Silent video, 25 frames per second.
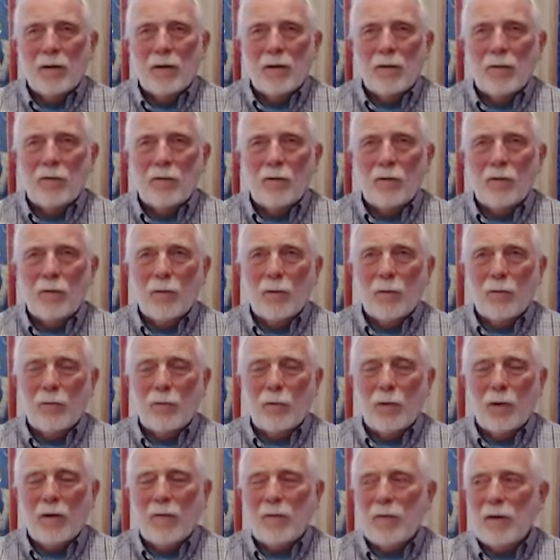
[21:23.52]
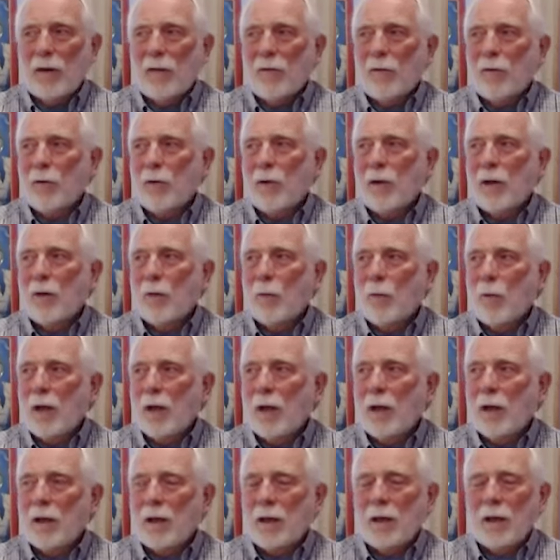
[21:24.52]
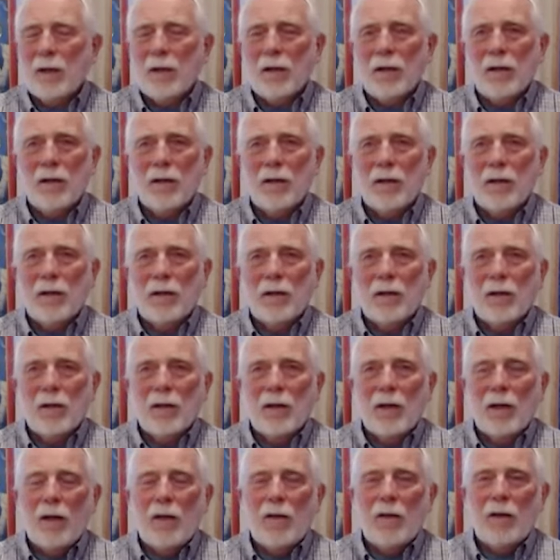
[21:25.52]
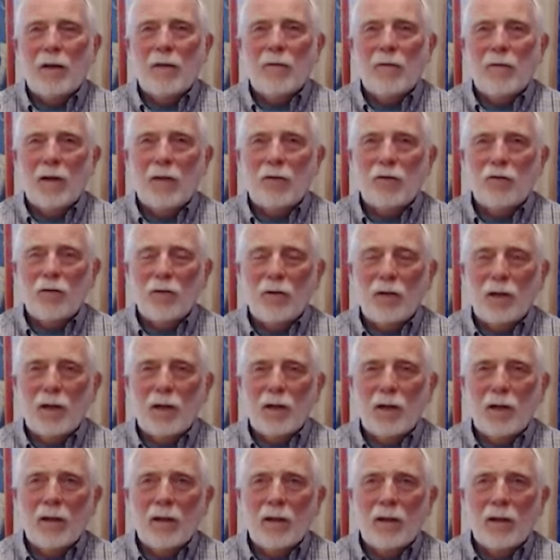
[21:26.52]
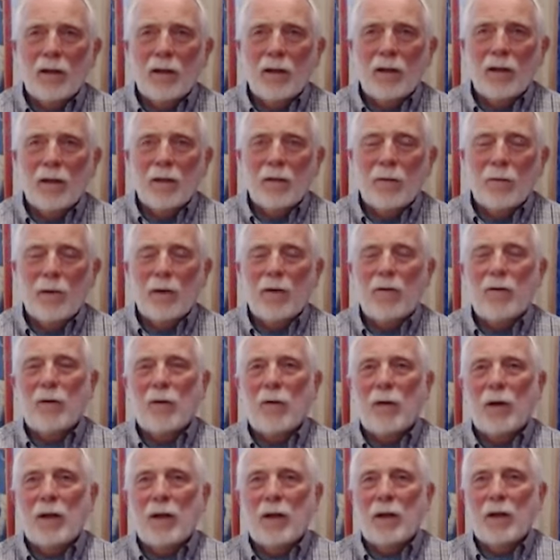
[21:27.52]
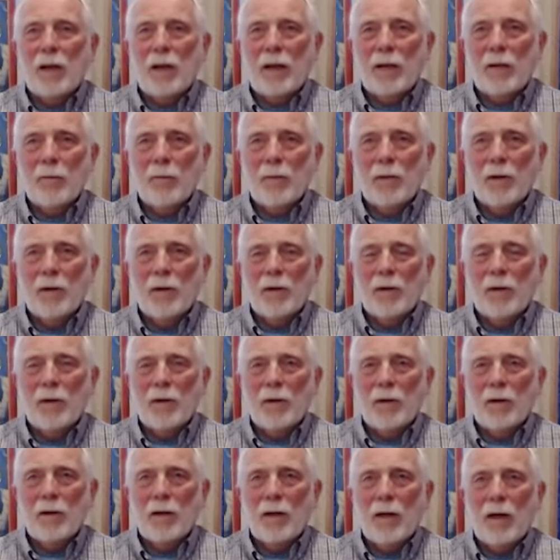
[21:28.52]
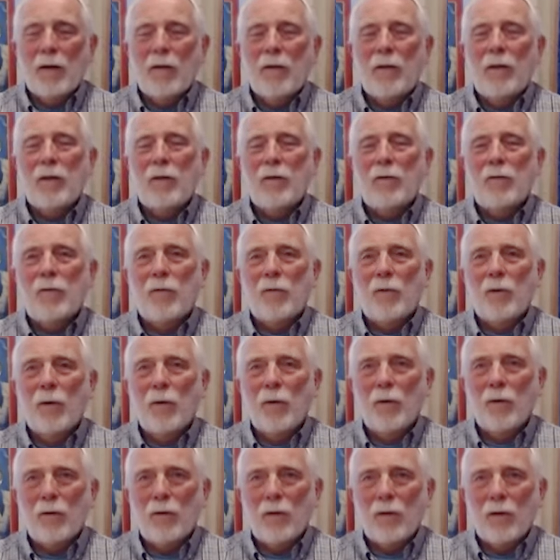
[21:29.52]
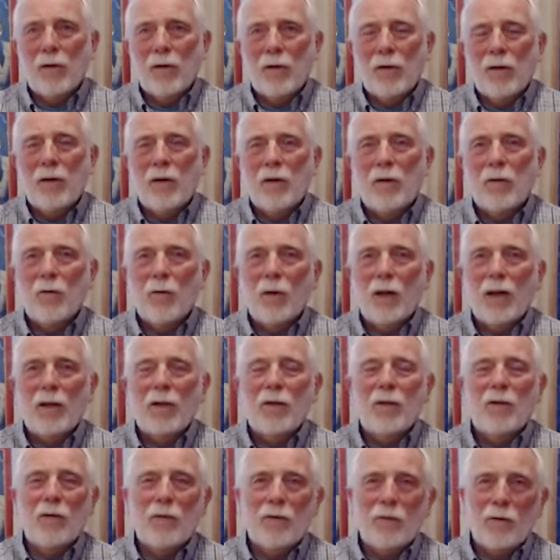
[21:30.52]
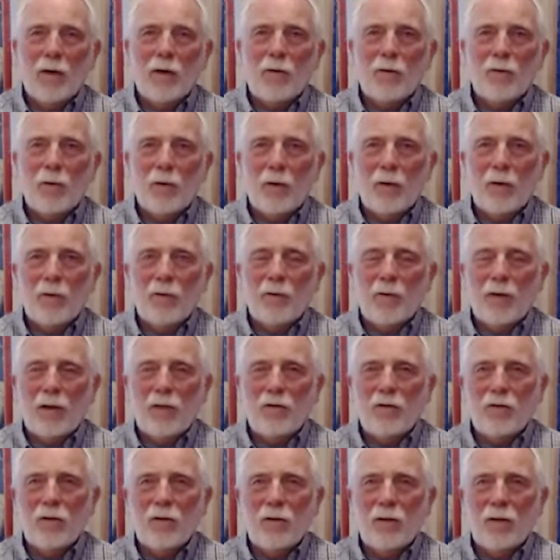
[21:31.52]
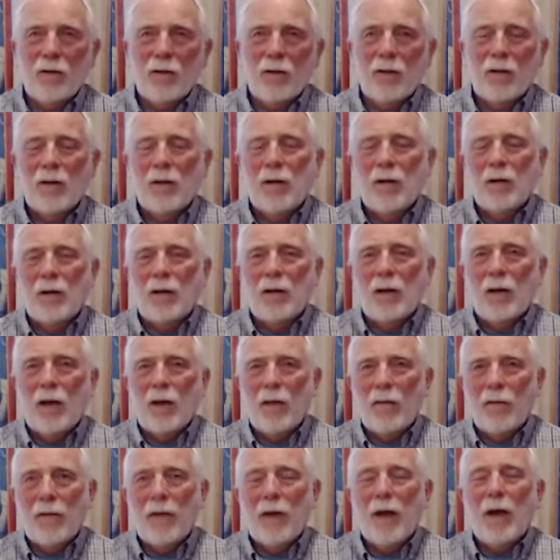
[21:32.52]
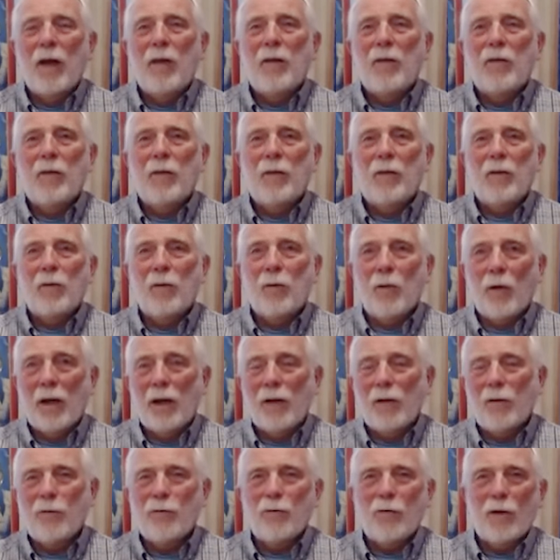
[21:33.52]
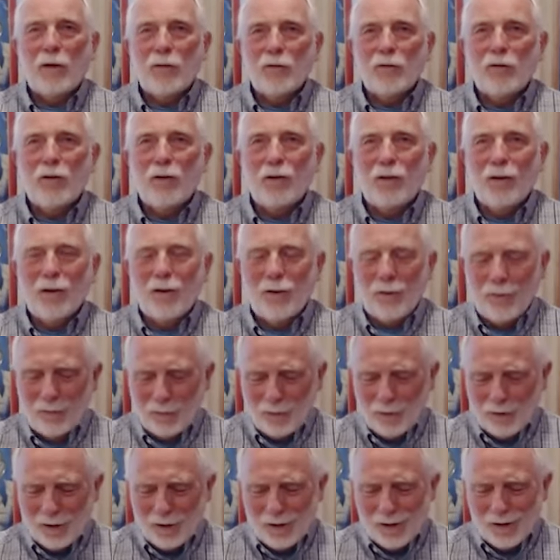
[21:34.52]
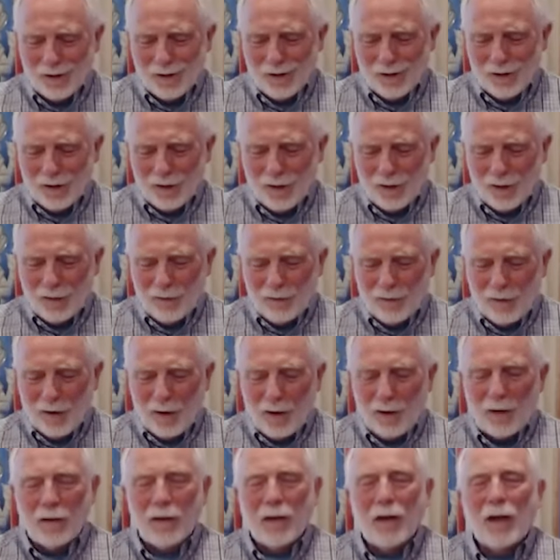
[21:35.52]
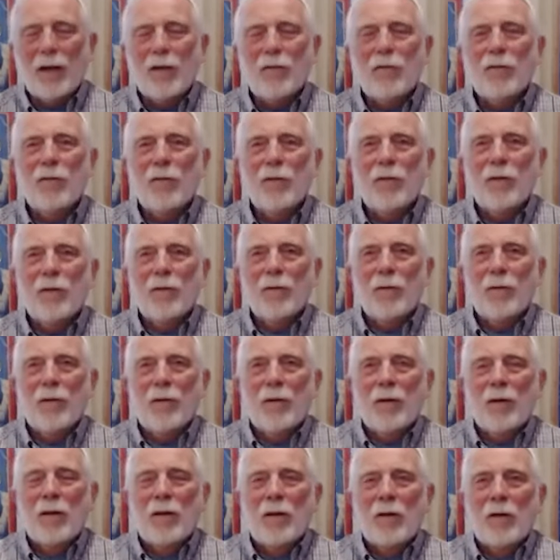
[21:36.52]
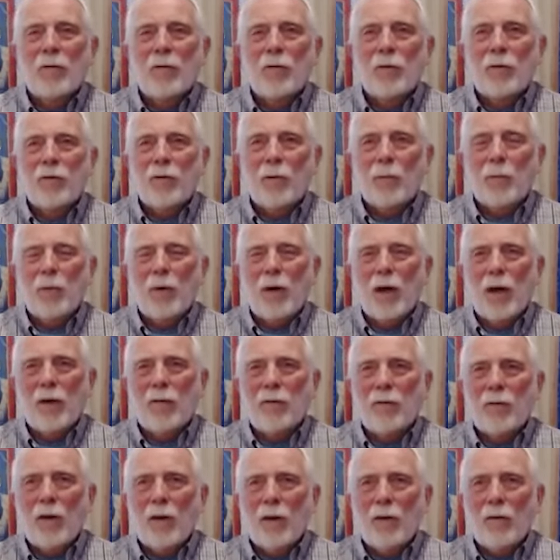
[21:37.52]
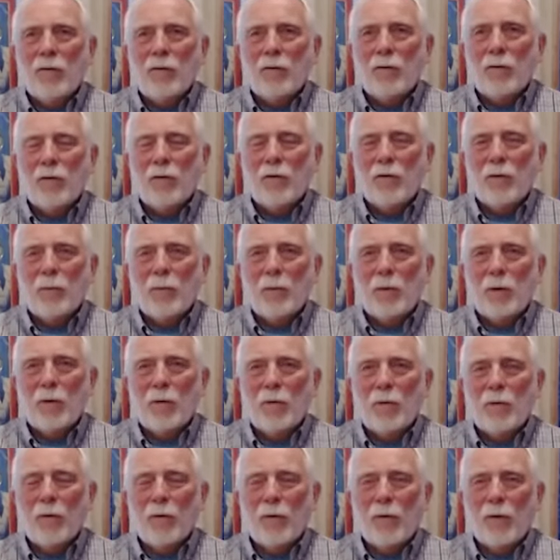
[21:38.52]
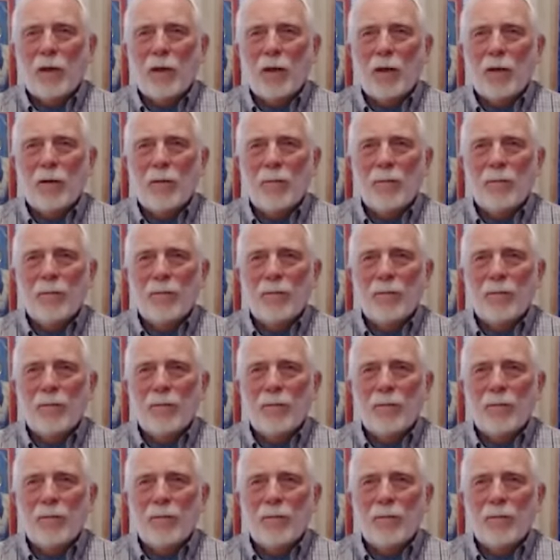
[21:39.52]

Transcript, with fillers: So, first we have to have the Great Awakening, and then eventually we have the Great Enlightenment, and then the full Great Self Realization and then the great ascension of, of all life. So it's a process, it's a beautiful thing.